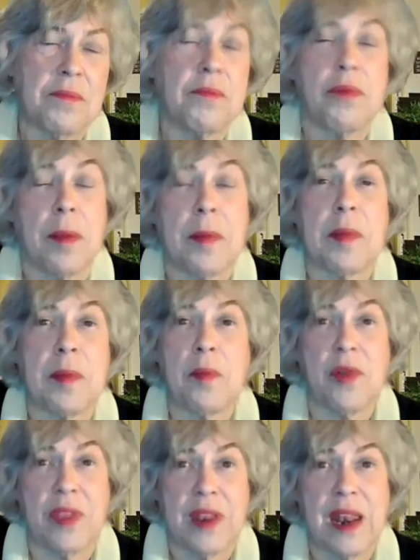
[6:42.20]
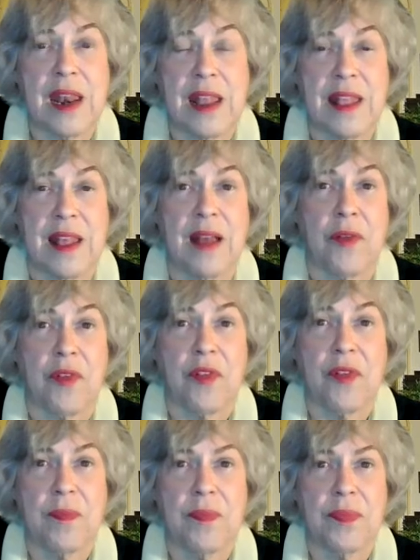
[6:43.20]
probably more than anything
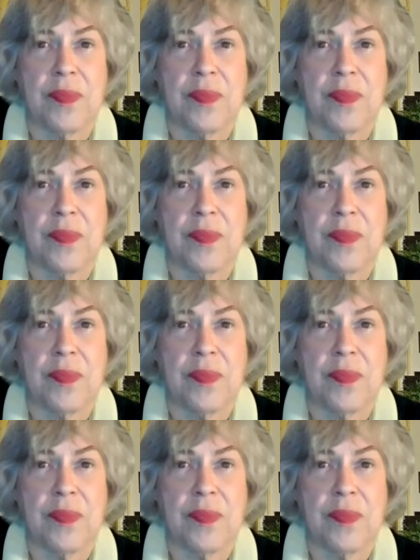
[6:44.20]
else.